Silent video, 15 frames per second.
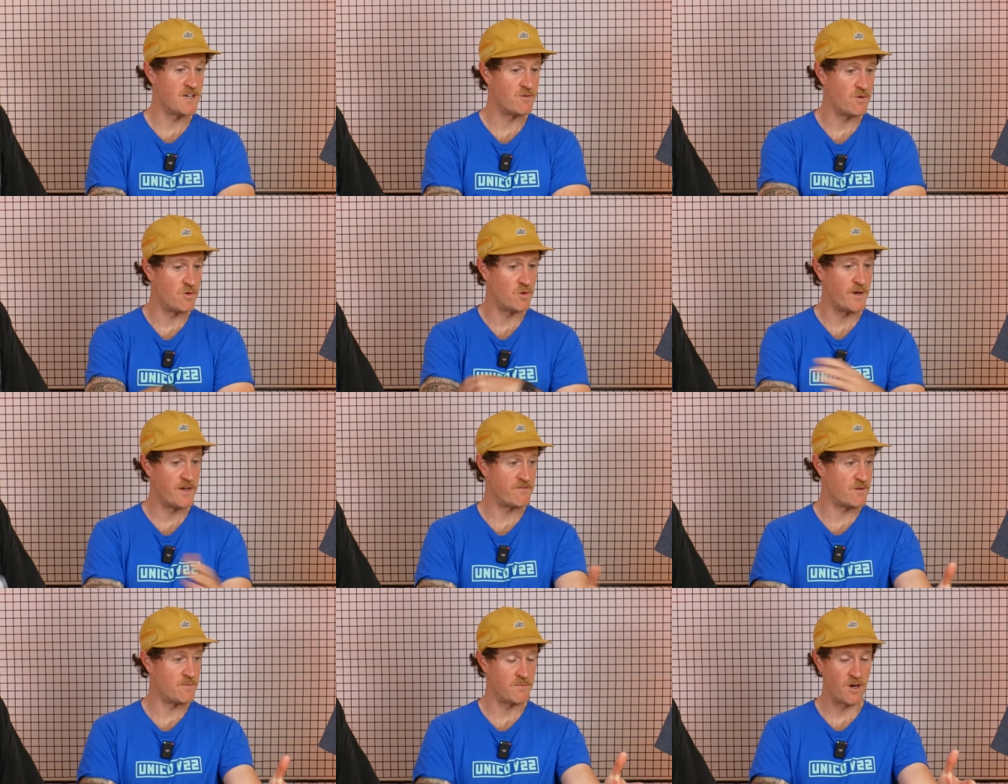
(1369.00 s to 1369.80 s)
it all the way
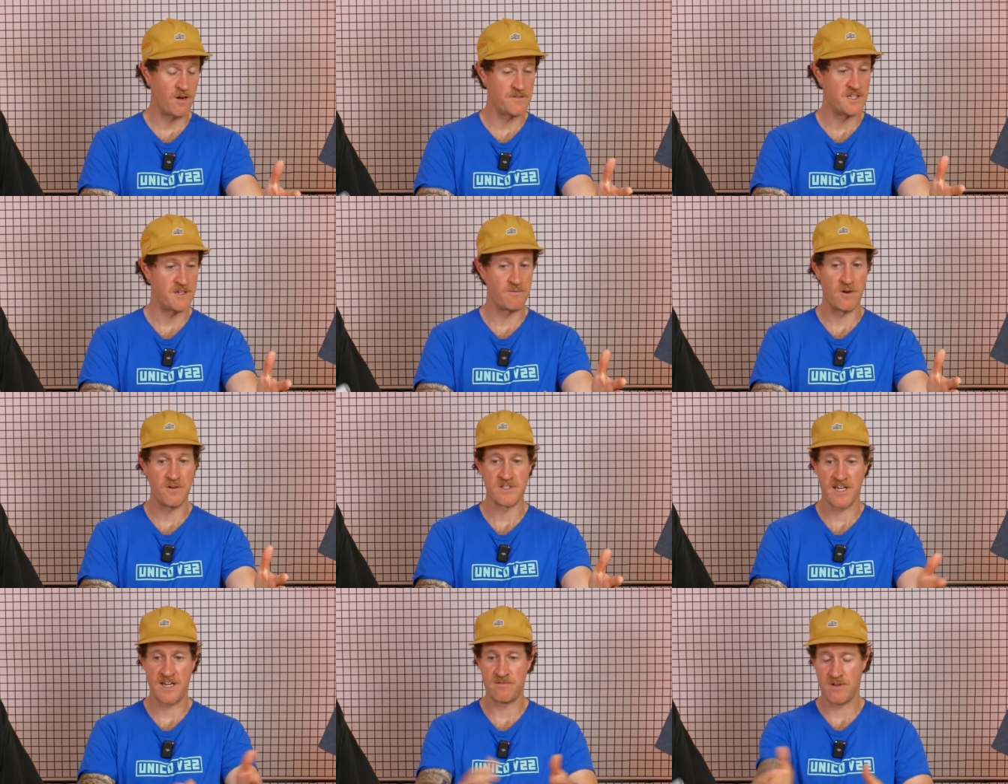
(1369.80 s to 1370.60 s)
from obviously
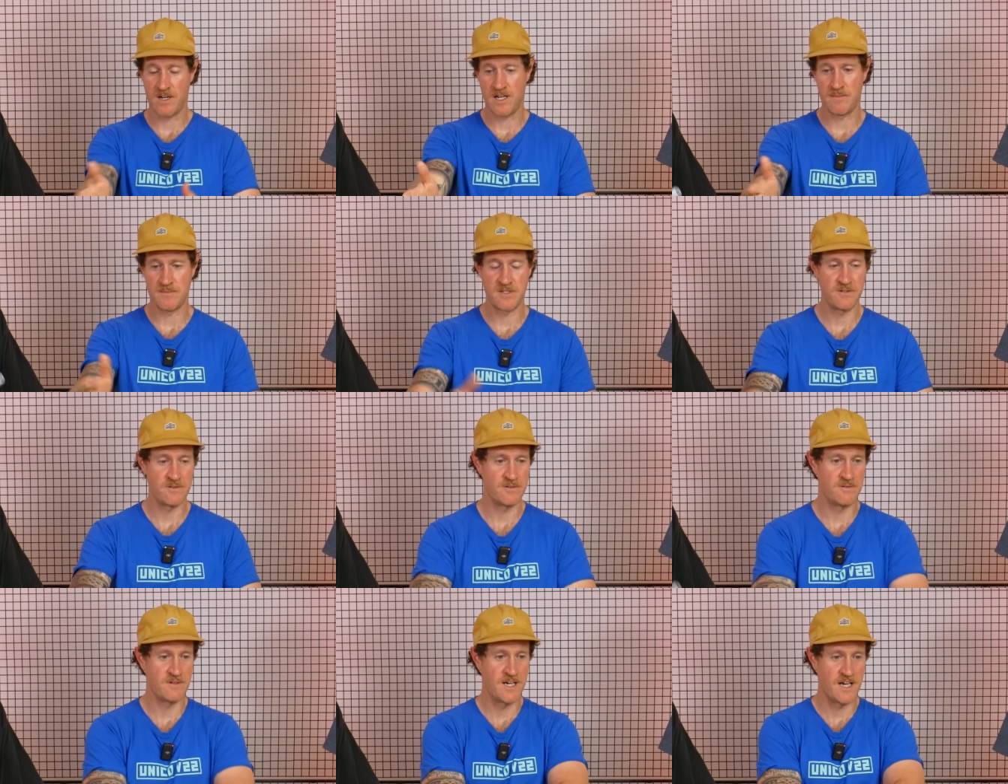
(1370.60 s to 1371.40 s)
rosé right up
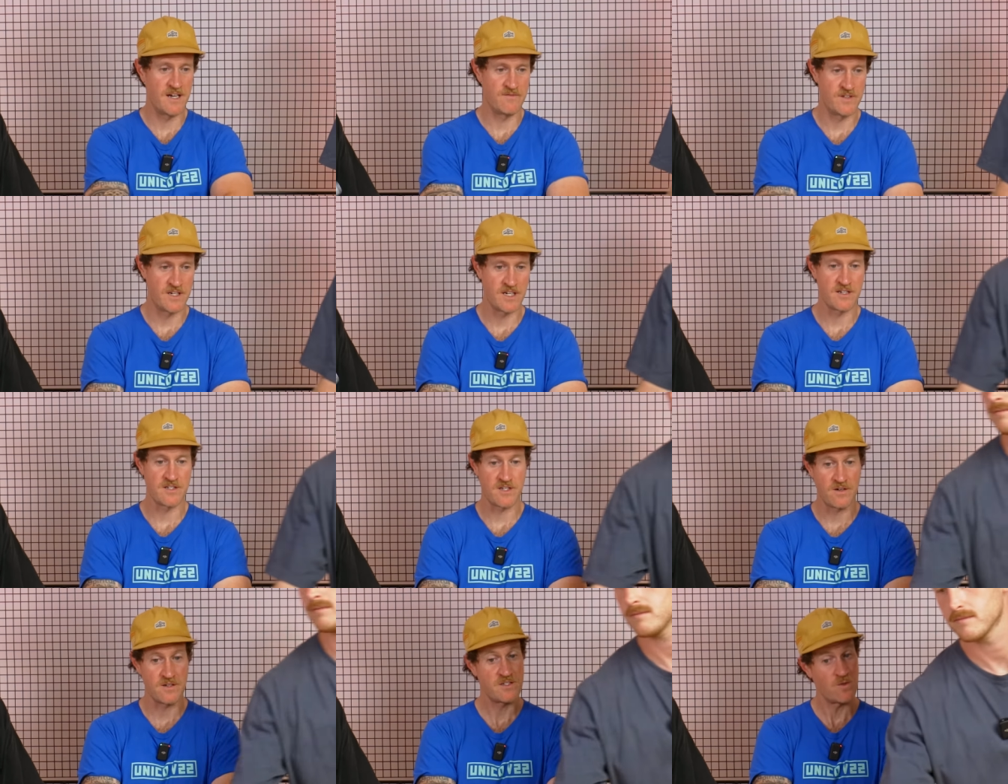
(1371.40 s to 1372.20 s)
to vinegar,
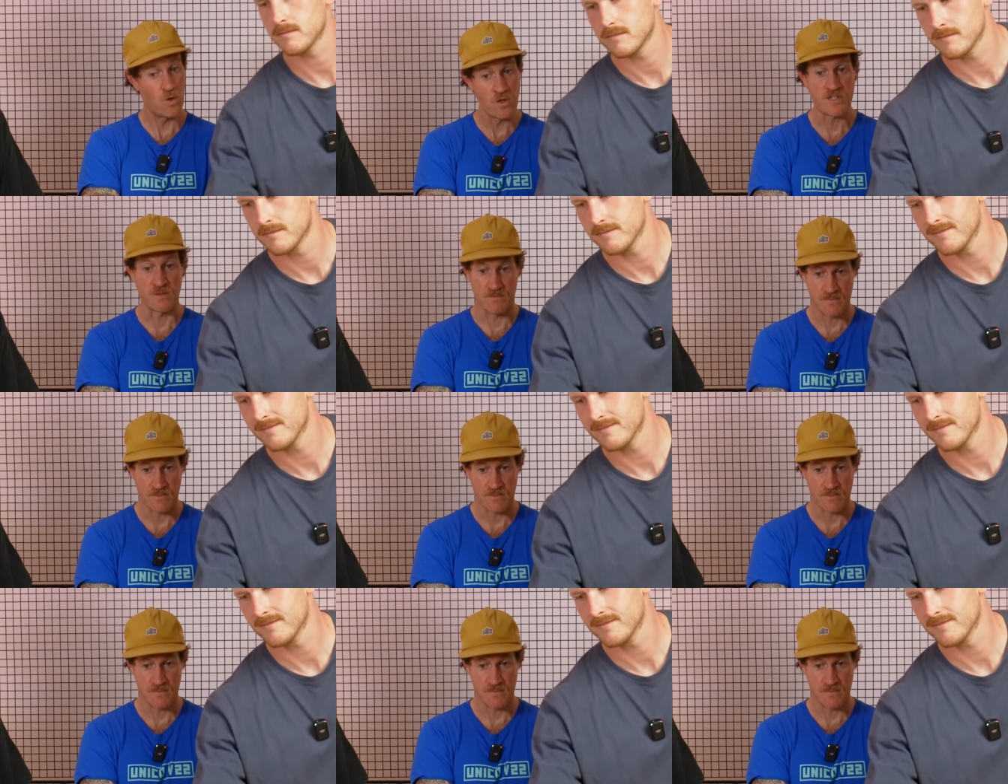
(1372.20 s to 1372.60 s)
so it's awesome.